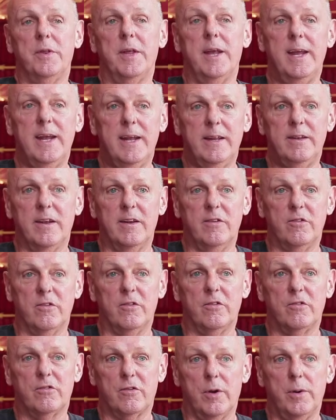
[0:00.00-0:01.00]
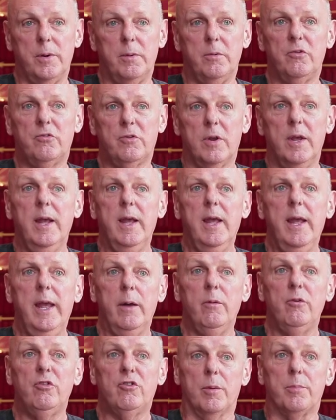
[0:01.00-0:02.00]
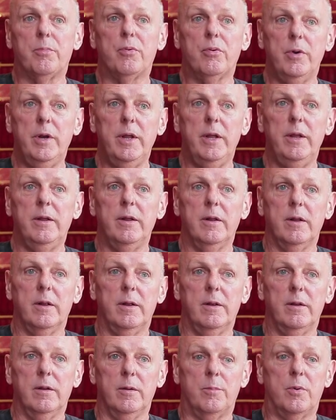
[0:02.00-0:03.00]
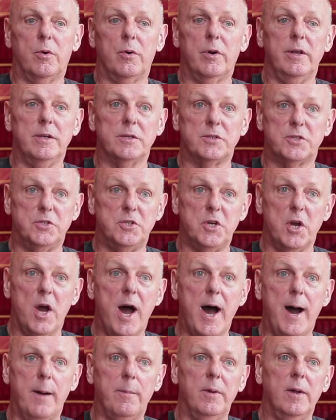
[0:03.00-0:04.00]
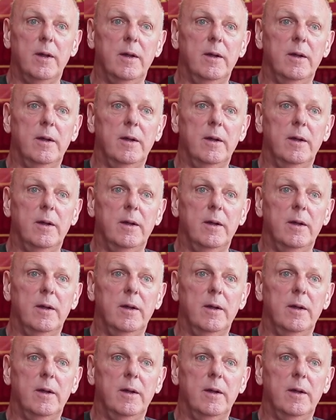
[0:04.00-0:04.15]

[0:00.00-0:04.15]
the hand engine. So it was, it was a pretty laborious job.